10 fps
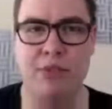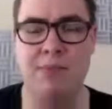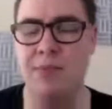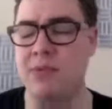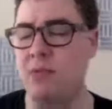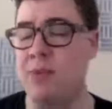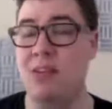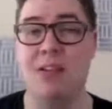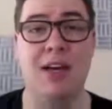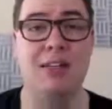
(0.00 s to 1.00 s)
Sometimes it'll be
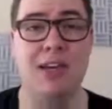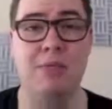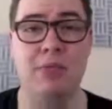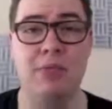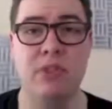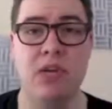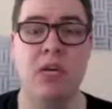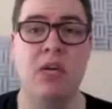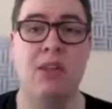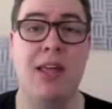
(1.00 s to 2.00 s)
deluxe samples,
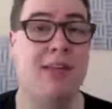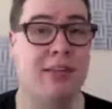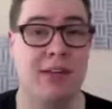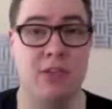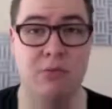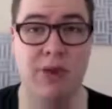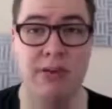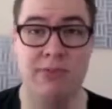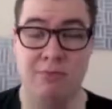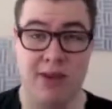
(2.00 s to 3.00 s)
like the things you
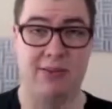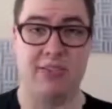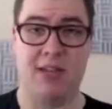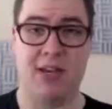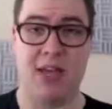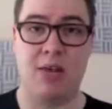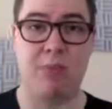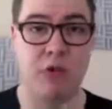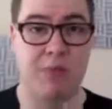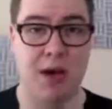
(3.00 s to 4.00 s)
might have seen in
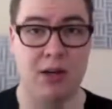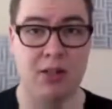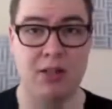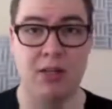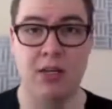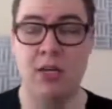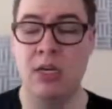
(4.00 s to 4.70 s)
Birchbox